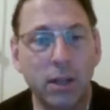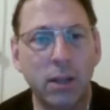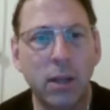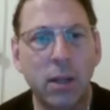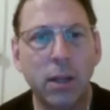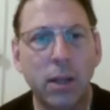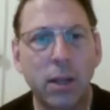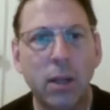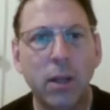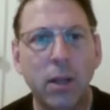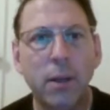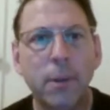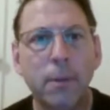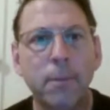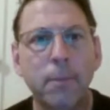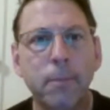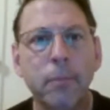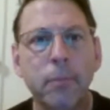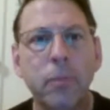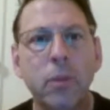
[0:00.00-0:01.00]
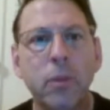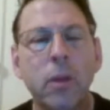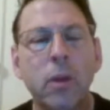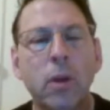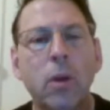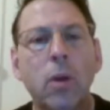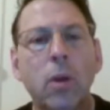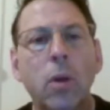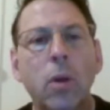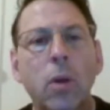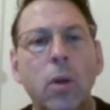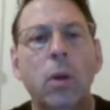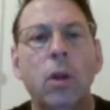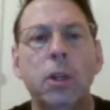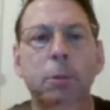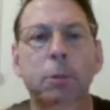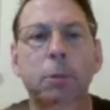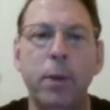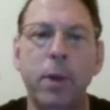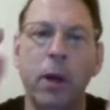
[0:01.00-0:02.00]
It's beyond what you consider
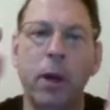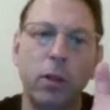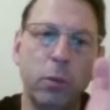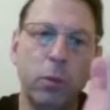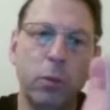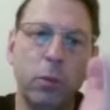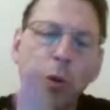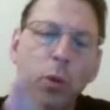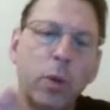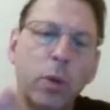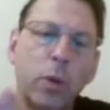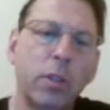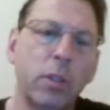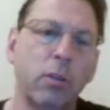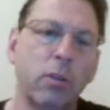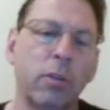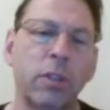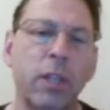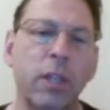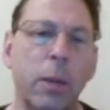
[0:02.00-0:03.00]
acceptable behavior.